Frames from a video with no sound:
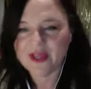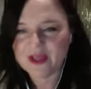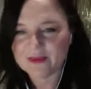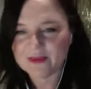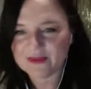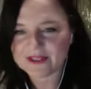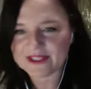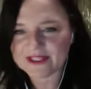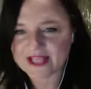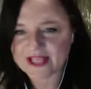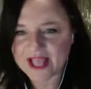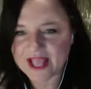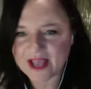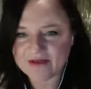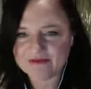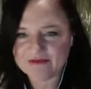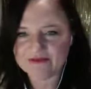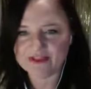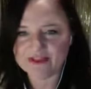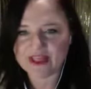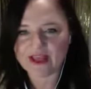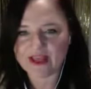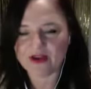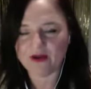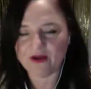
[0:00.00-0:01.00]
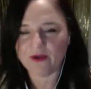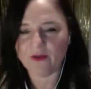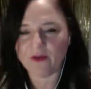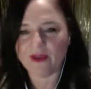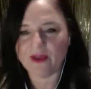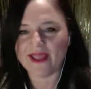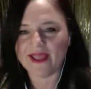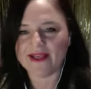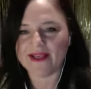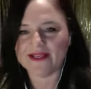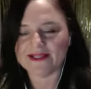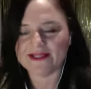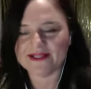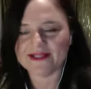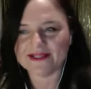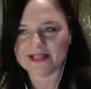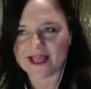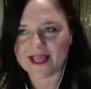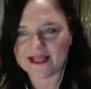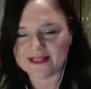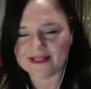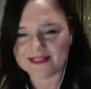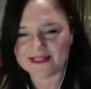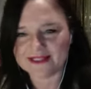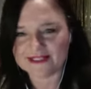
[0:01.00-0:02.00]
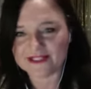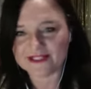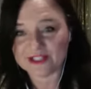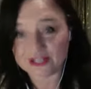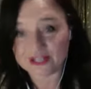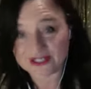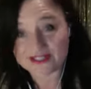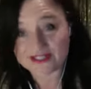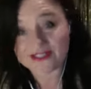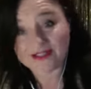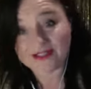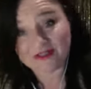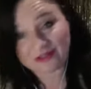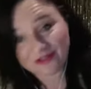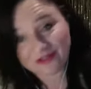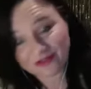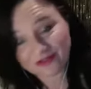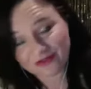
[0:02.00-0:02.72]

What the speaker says: But to have that awareness that it's just a